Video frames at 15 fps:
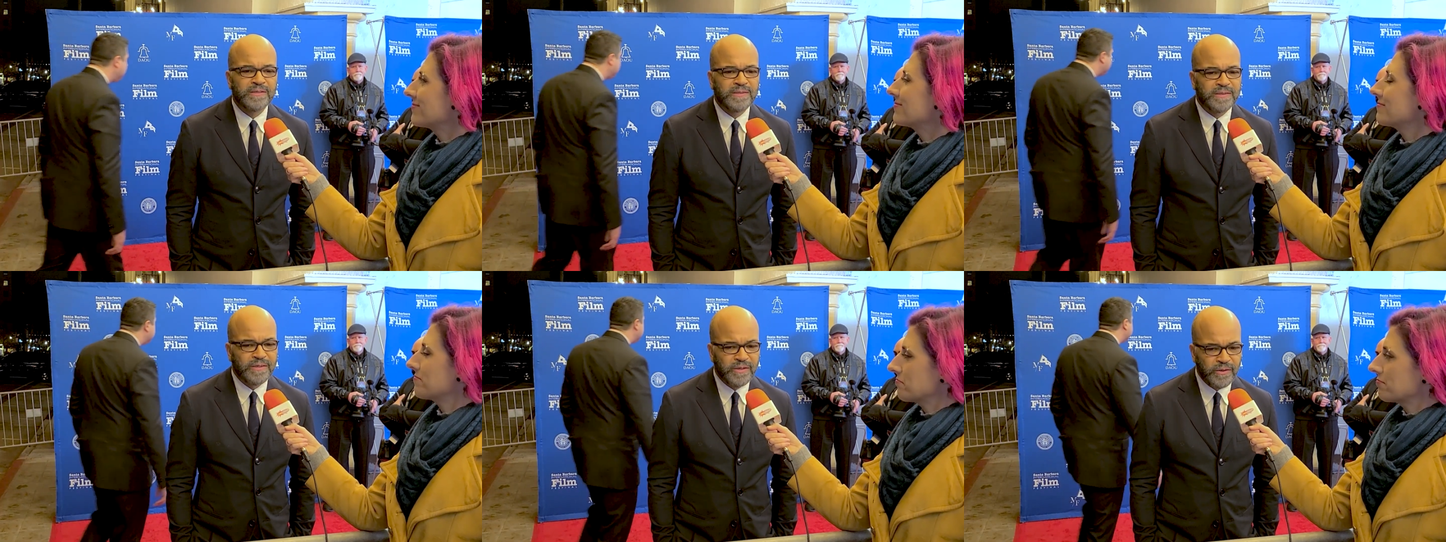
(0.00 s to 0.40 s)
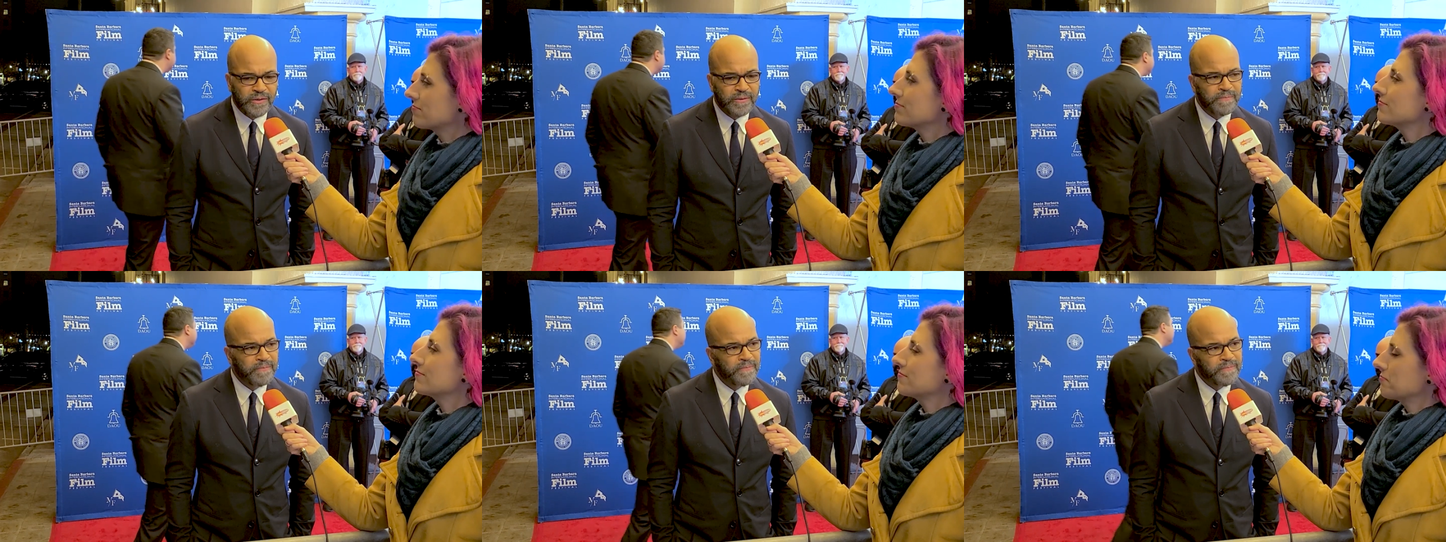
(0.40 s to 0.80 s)
Speaker 1: it's
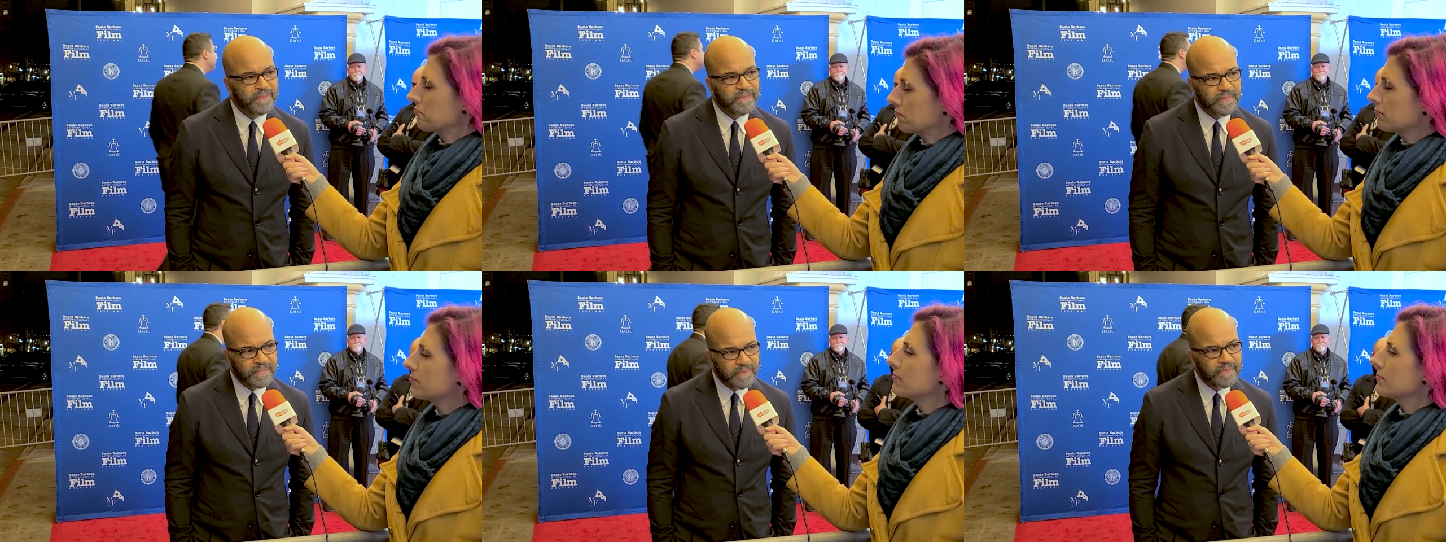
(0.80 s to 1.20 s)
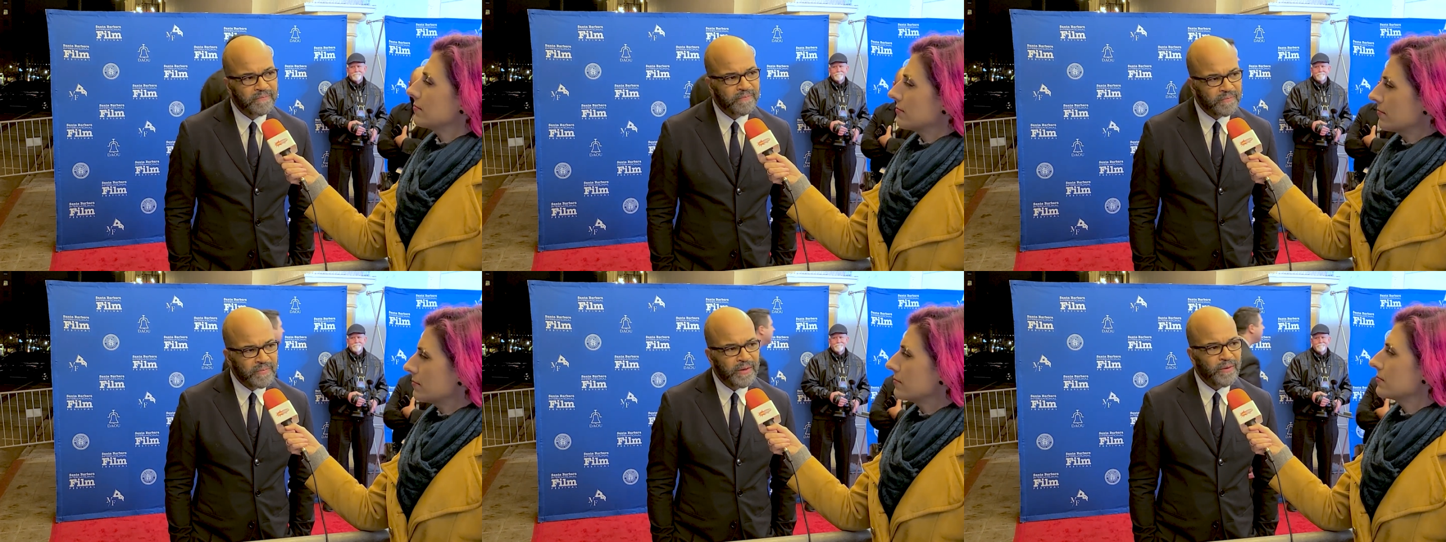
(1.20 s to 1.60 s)
good,
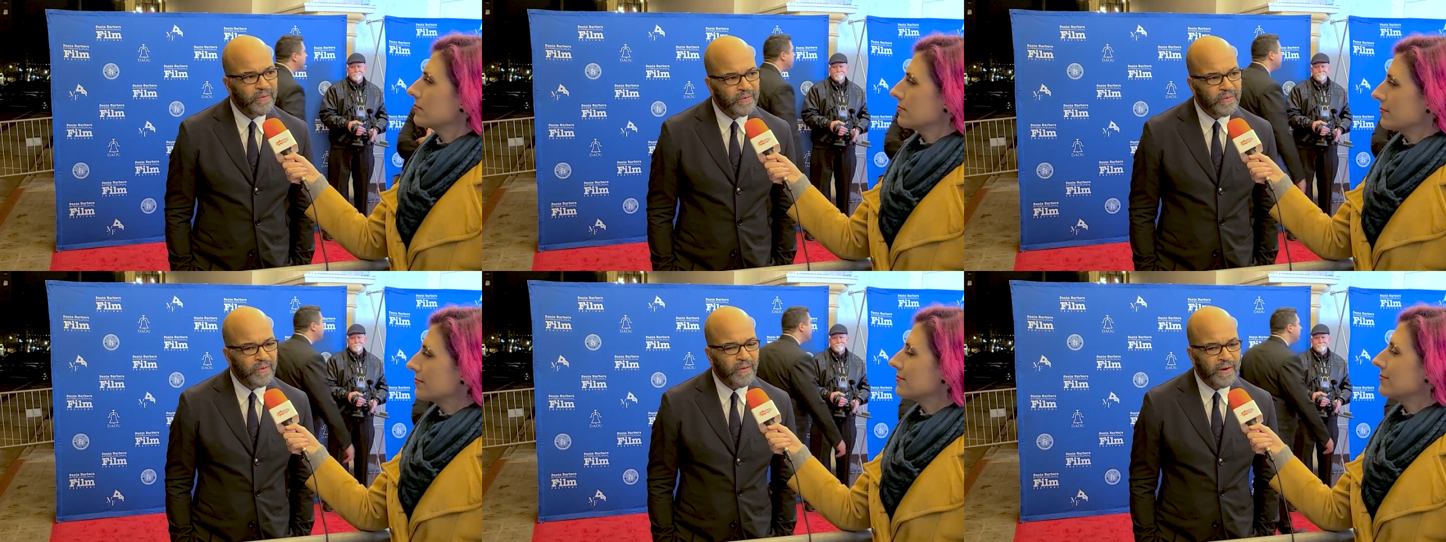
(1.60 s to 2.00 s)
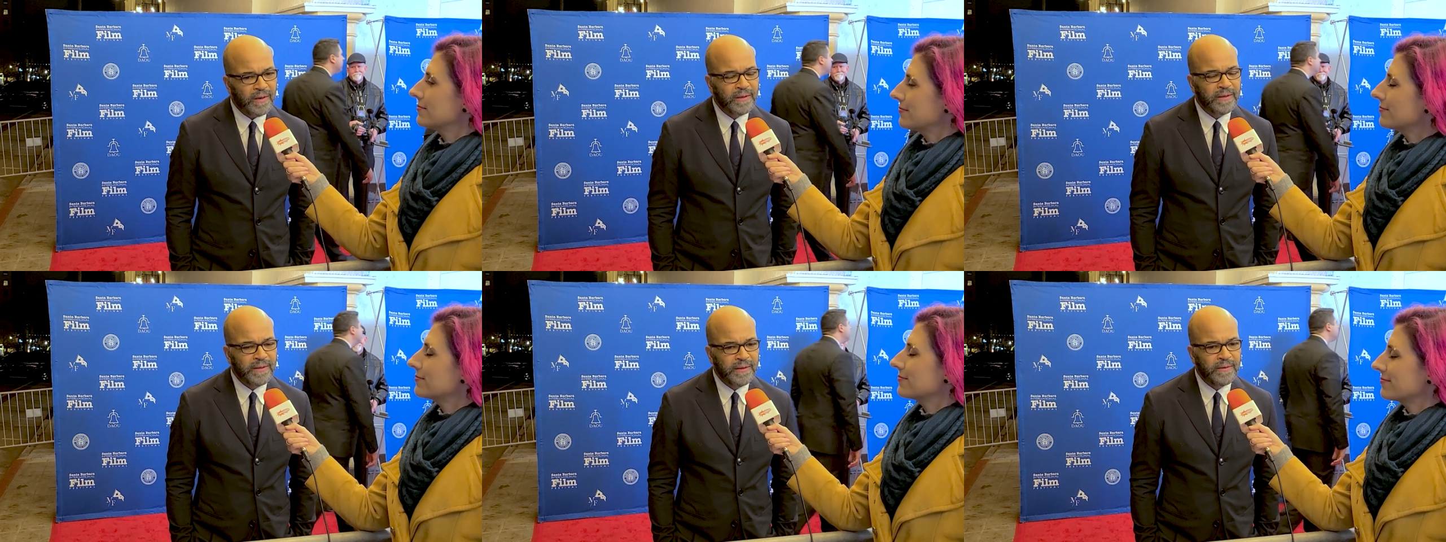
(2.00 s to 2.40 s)
you know,
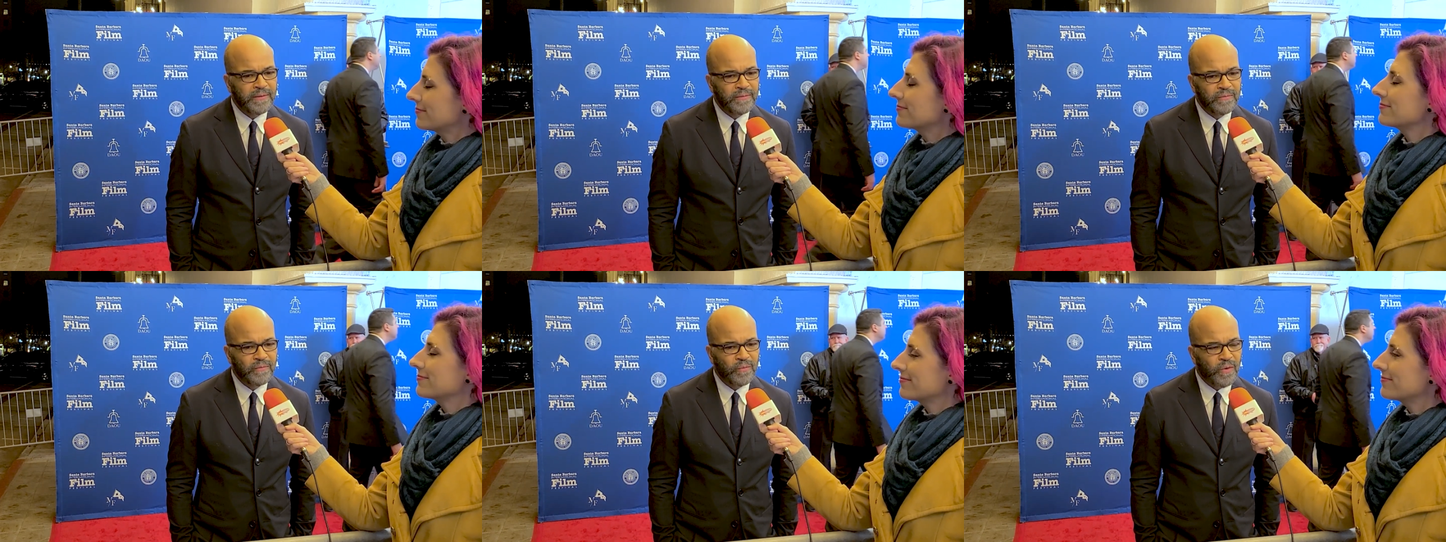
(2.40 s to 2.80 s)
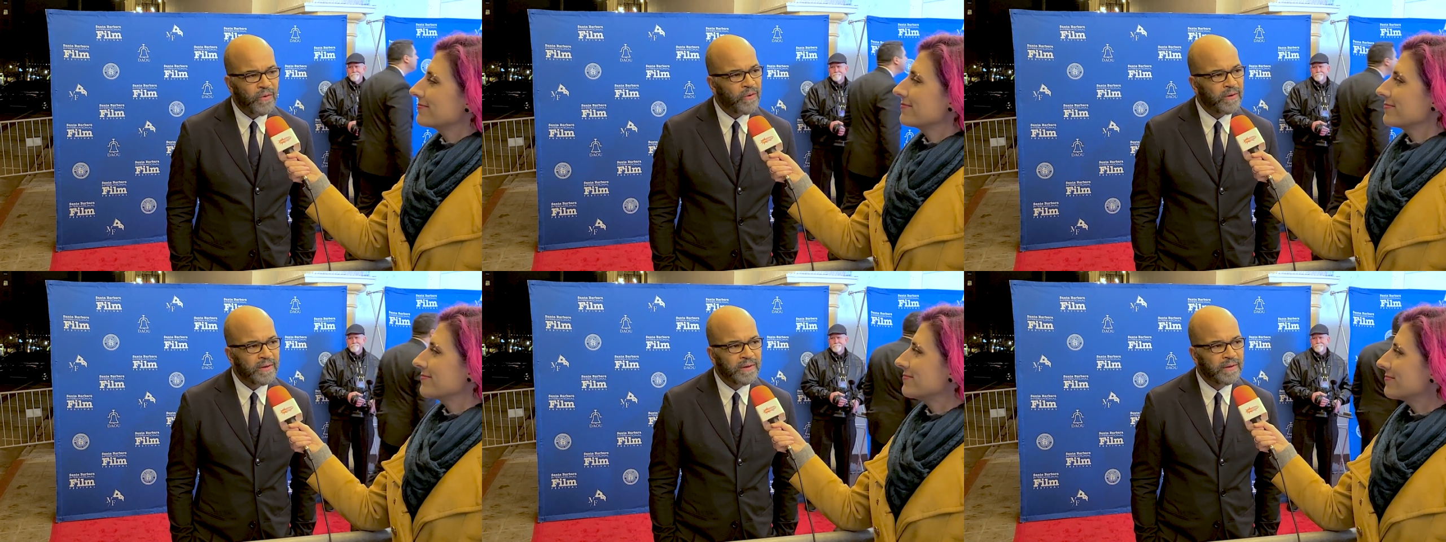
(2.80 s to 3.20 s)
quality work.